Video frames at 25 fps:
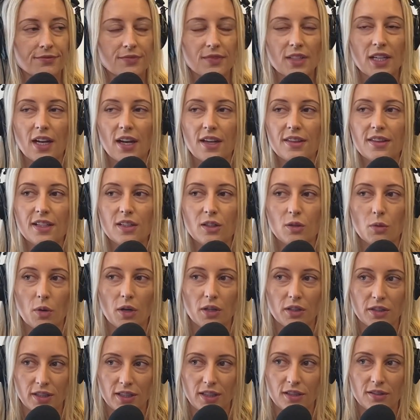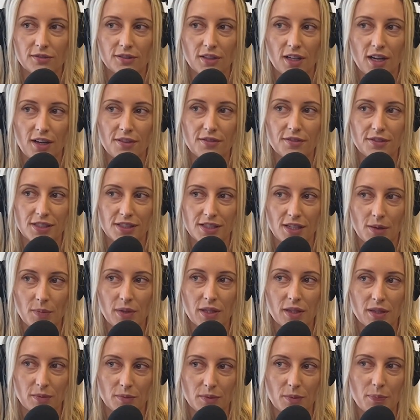Yeah, I think quality of life is
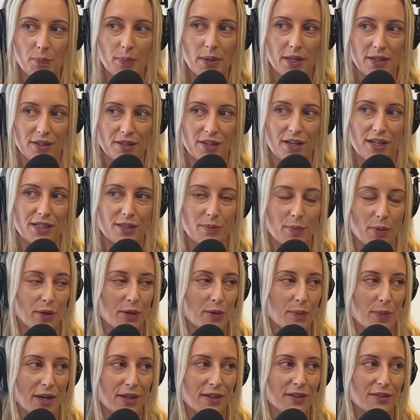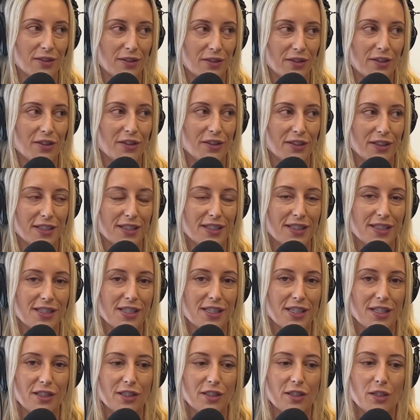something that Ben and I spoke about a lot earlier this
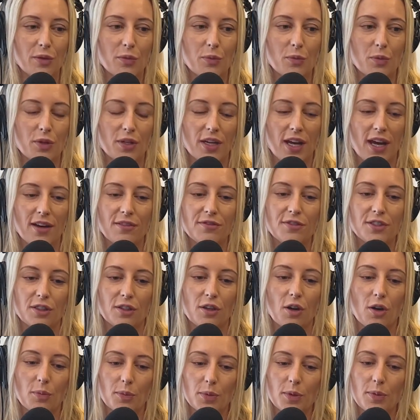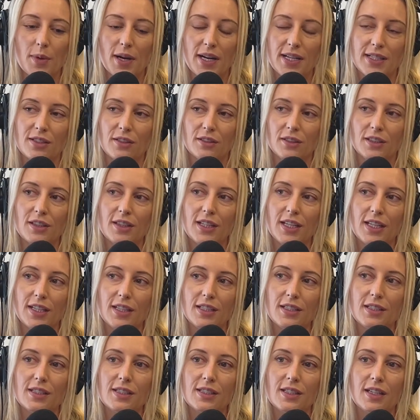year. You don't want to have to compromise on the
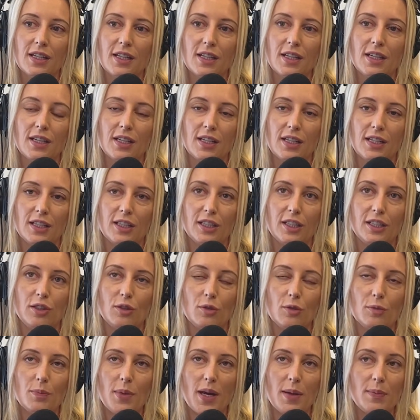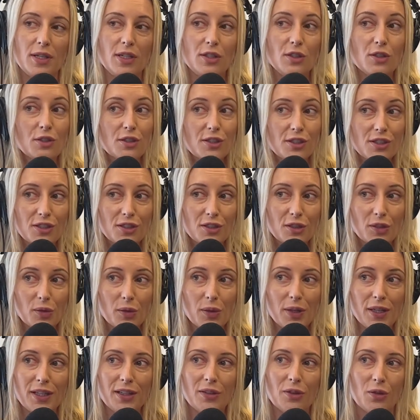things you're maybe used to
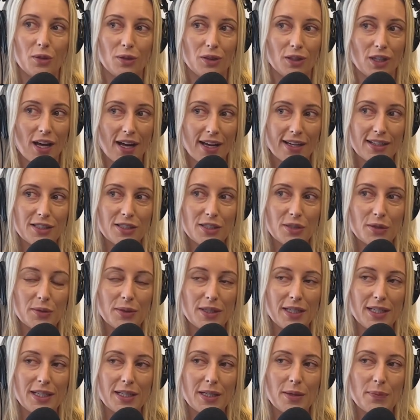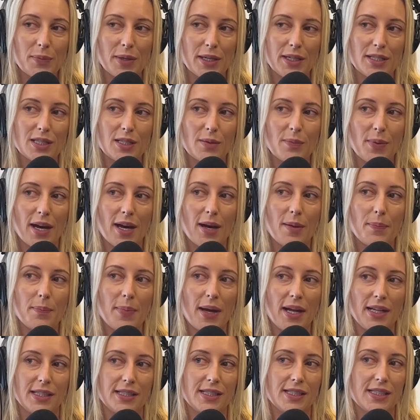doing or like doing, but it's about
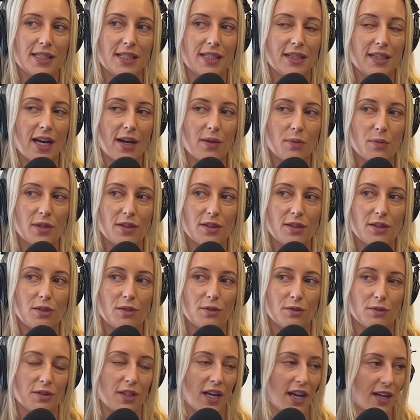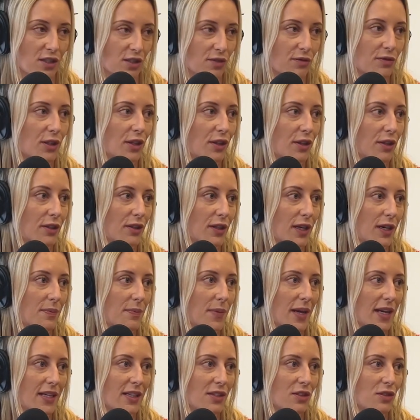balancing that with your cash flow and
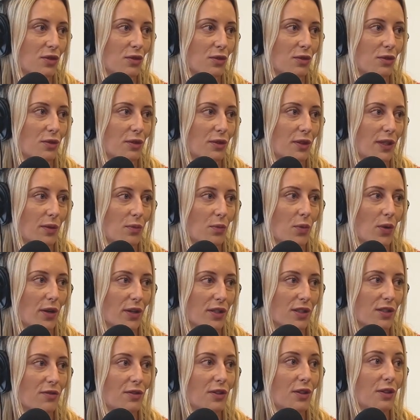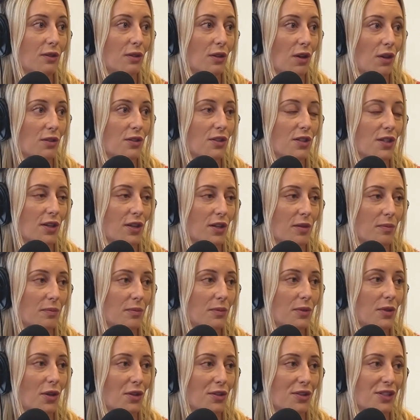making sure it works for you long term,
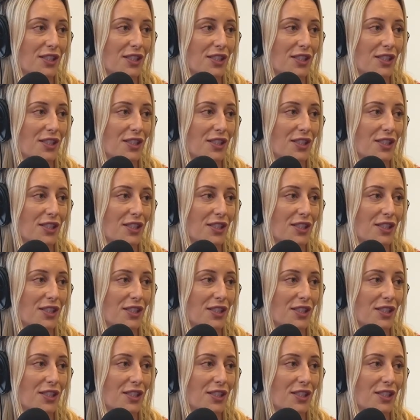not